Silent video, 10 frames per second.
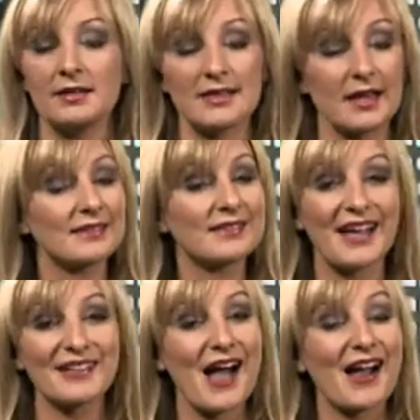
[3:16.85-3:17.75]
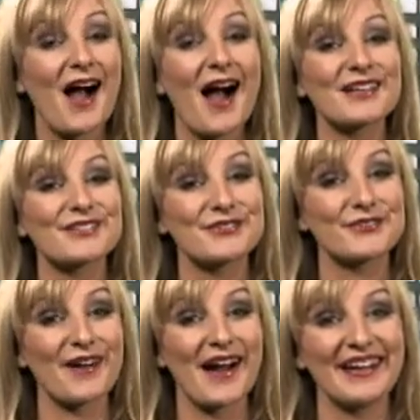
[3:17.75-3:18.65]
Does sound like high
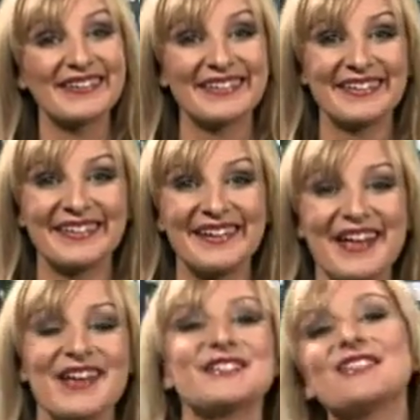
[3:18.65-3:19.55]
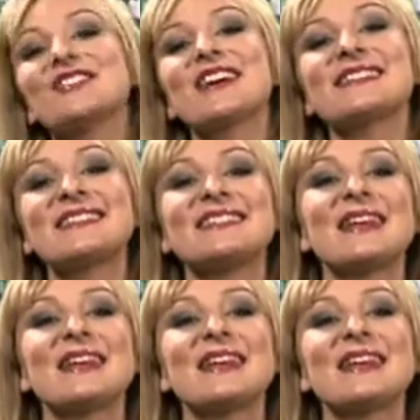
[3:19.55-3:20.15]
school, right? So Justin